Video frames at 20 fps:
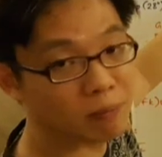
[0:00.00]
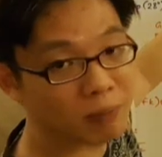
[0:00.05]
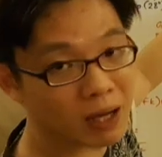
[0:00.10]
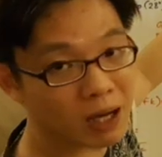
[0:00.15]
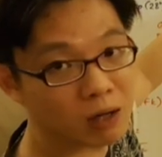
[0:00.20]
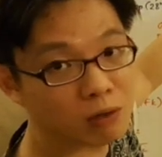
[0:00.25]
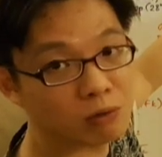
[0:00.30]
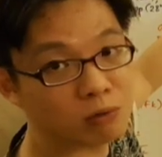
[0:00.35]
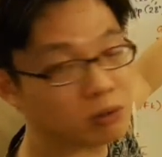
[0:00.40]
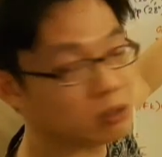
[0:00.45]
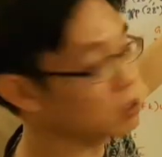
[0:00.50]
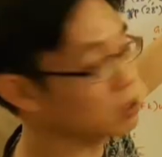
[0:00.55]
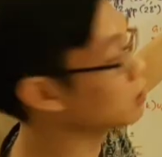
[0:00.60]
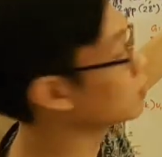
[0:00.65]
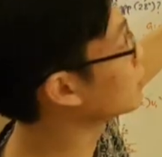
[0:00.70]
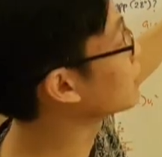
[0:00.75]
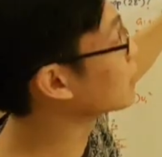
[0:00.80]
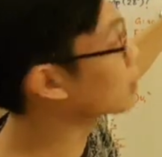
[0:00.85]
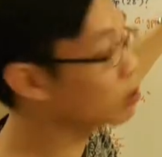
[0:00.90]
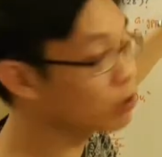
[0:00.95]
per pound
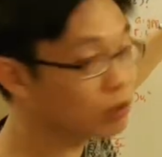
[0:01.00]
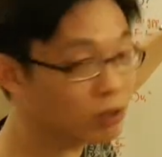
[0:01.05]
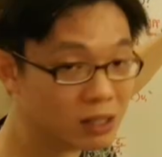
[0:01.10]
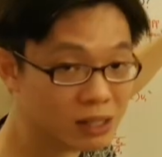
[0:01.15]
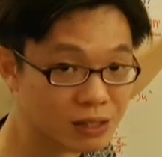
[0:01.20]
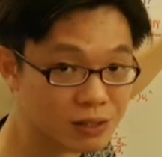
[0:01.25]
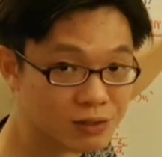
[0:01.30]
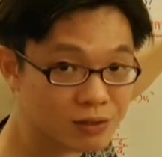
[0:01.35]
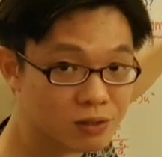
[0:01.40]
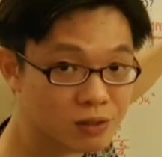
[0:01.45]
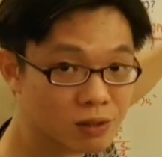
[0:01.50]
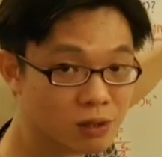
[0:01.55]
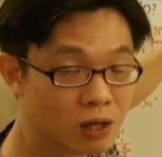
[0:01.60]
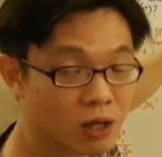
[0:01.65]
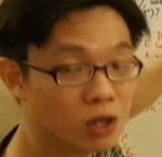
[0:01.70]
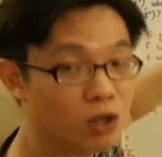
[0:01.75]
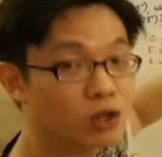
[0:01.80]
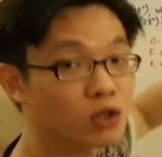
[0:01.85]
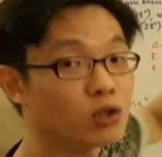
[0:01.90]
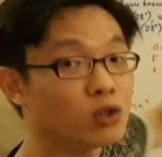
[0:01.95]
decrease,
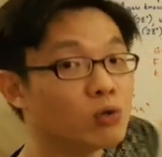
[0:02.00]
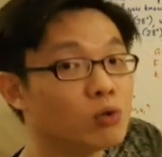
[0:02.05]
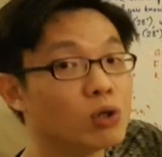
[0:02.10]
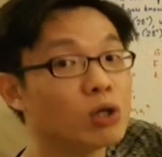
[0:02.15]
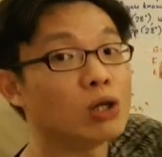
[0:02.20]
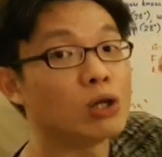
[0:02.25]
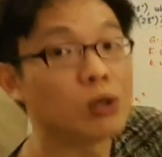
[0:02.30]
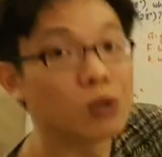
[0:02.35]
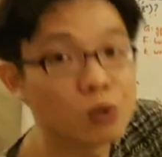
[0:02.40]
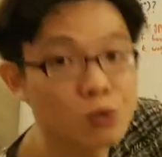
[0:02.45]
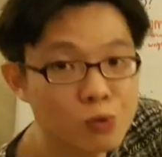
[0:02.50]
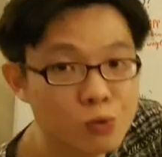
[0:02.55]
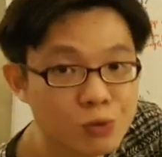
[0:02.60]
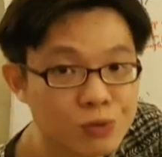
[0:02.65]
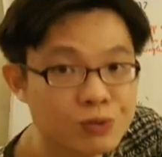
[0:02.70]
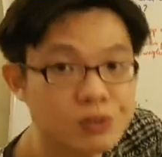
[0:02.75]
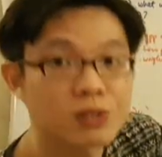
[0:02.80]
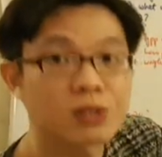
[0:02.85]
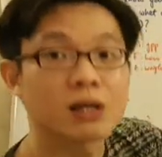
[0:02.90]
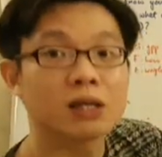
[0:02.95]
you
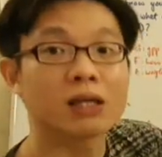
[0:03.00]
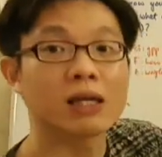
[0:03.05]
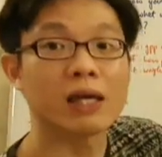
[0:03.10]
lose